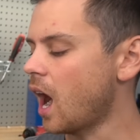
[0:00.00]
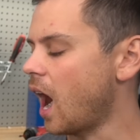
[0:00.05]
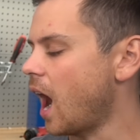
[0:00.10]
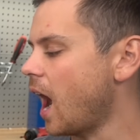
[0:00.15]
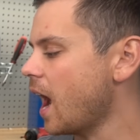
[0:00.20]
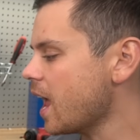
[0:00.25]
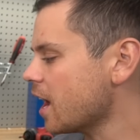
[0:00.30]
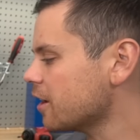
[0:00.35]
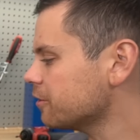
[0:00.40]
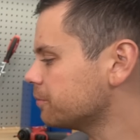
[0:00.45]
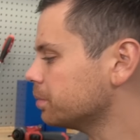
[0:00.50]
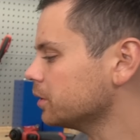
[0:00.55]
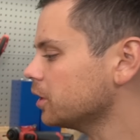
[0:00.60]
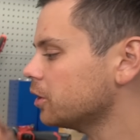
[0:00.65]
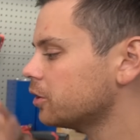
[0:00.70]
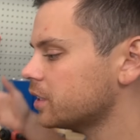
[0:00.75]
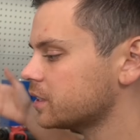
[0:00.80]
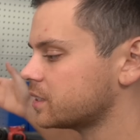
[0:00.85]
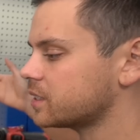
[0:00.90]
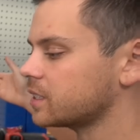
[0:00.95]
I have
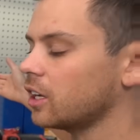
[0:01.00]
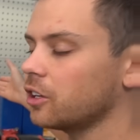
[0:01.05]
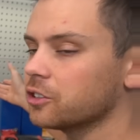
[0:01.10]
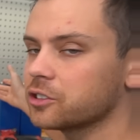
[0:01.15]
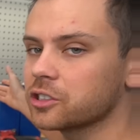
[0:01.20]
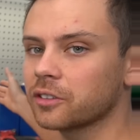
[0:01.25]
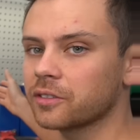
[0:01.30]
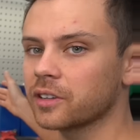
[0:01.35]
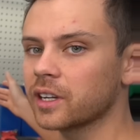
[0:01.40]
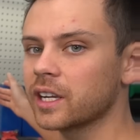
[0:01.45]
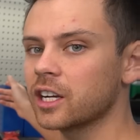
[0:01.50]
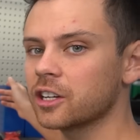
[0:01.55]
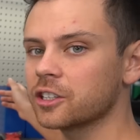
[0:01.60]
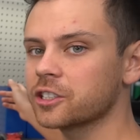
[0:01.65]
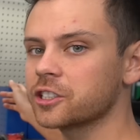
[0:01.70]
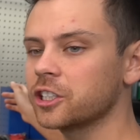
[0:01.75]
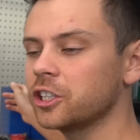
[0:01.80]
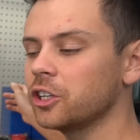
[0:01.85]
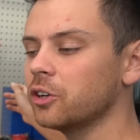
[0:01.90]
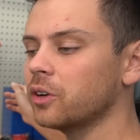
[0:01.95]
bloated cells over here
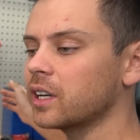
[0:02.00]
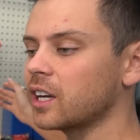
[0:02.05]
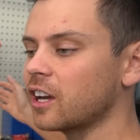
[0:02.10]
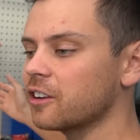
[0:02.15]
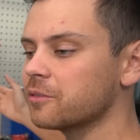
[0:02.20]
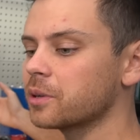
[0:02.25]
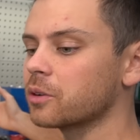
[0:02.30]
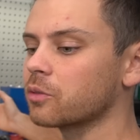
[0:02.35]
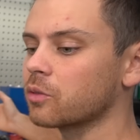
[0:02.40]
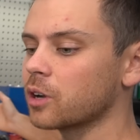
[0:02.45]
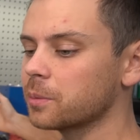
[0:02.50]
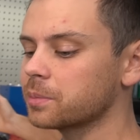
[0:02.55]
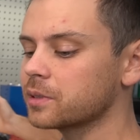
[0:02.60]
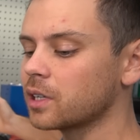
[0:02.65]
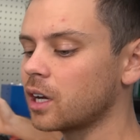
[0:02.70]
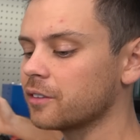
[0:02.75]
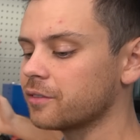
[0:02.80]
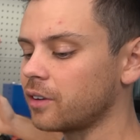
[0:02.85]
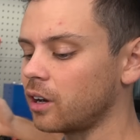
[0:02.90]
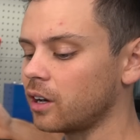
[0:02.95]
too, and I've been ripped
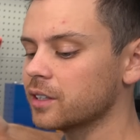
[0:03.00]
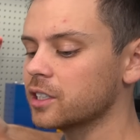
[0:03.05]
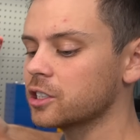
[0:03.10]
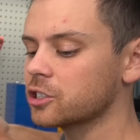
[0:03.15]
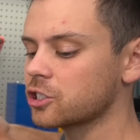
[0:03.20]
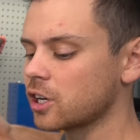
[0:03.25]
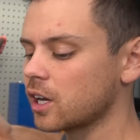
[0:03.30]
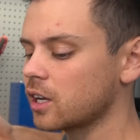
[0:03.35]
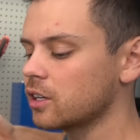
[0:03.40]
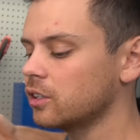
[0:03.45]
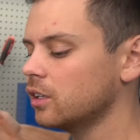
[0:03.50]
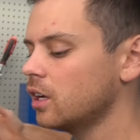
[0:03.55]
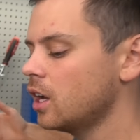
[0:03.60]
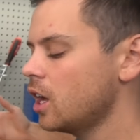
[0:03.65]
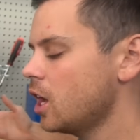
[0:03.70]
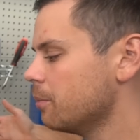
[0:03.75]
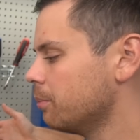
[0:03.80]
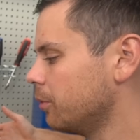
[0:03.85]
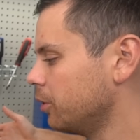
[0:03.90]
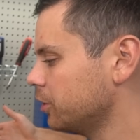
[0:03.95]
off on this channel
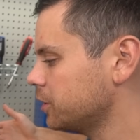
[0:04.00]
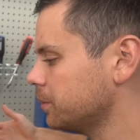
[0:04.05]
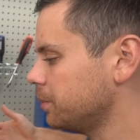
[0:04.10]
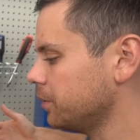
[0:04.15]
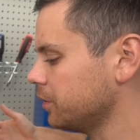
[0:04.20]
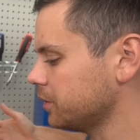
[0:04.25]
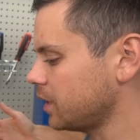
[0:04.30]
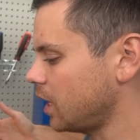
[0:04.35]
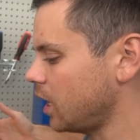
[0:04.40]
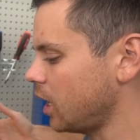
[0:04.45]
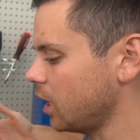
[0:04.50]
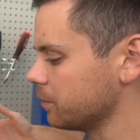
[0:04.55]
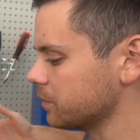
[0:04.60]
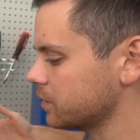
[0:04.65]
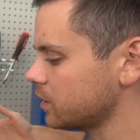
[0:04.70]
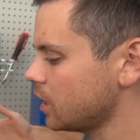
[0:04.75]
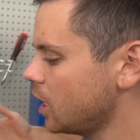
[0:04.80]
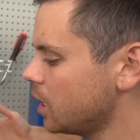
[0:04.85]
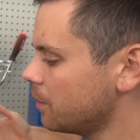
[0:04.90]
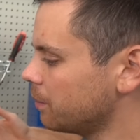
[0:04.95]
multiple
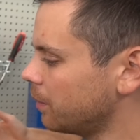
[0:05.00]
times.